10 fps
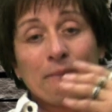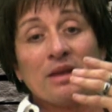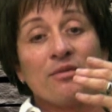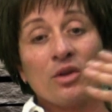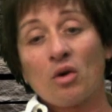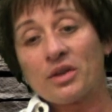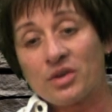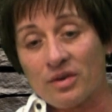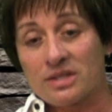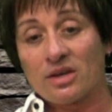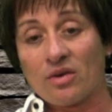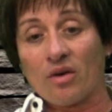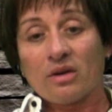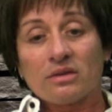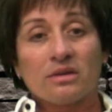If you know that you're
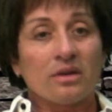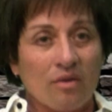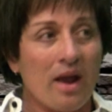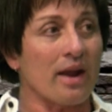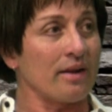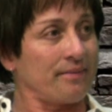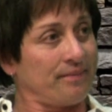insecure, great.